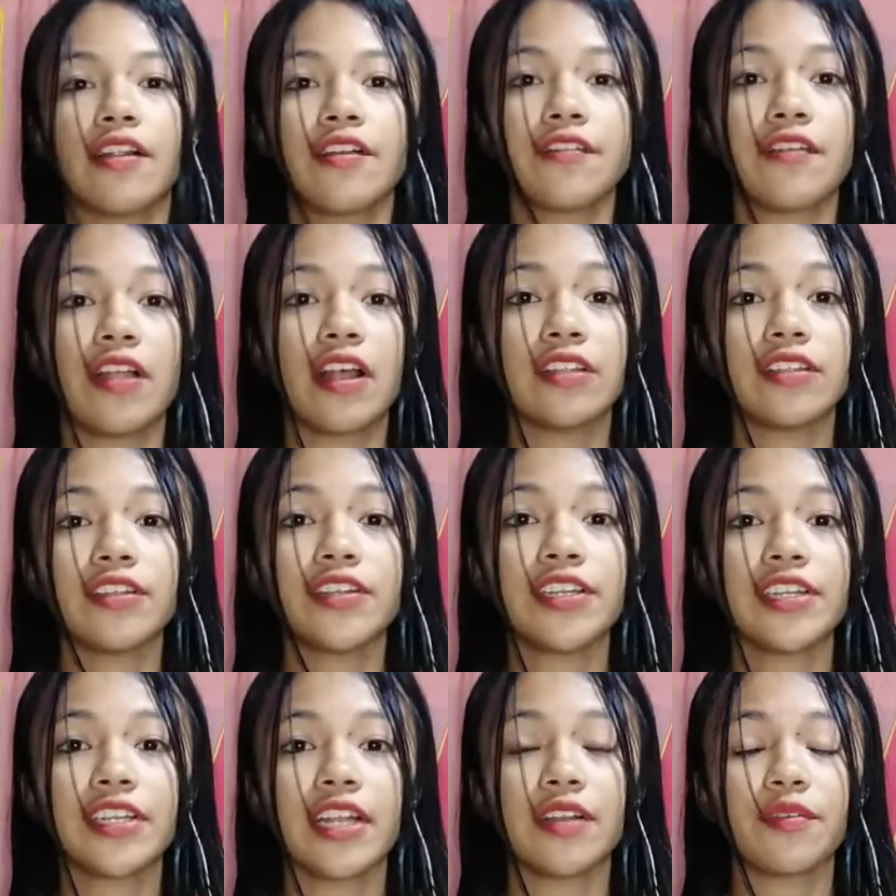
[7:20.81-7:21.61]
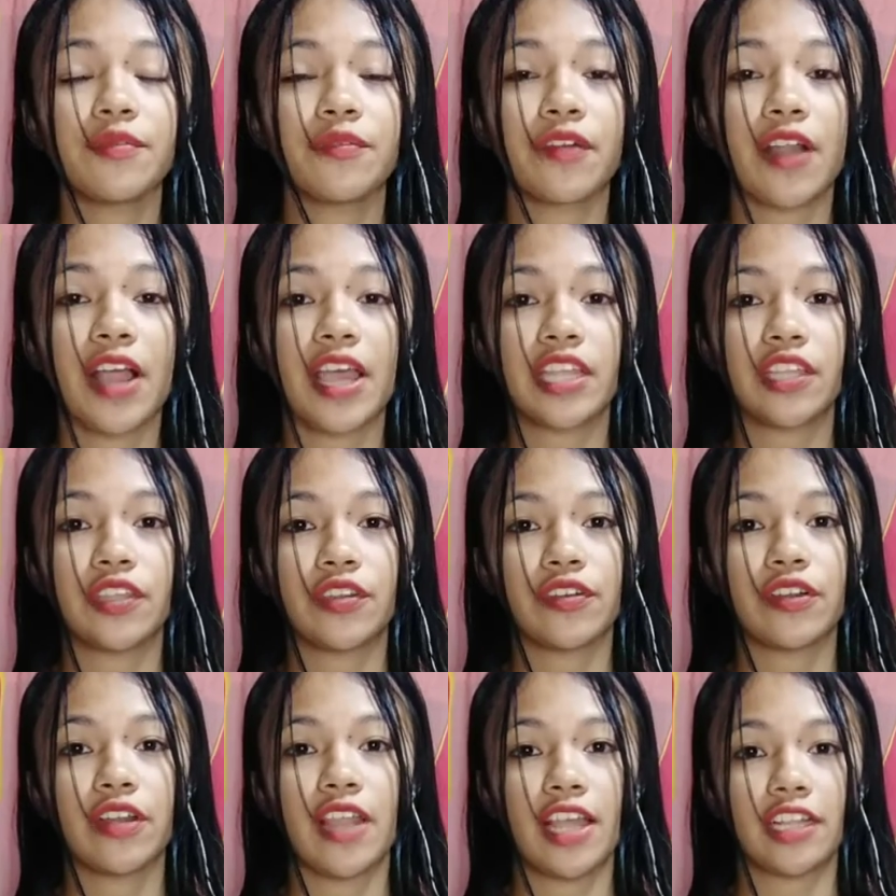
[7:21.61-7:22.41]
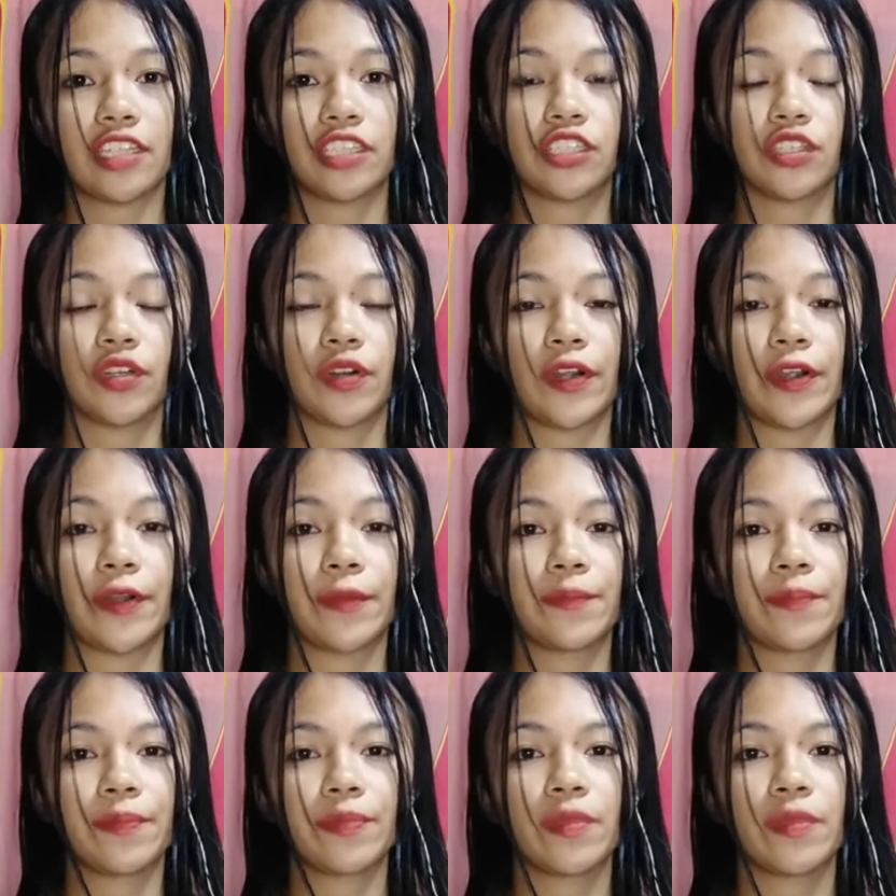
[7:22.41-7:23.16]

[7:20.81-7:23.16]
rather than write your lecture.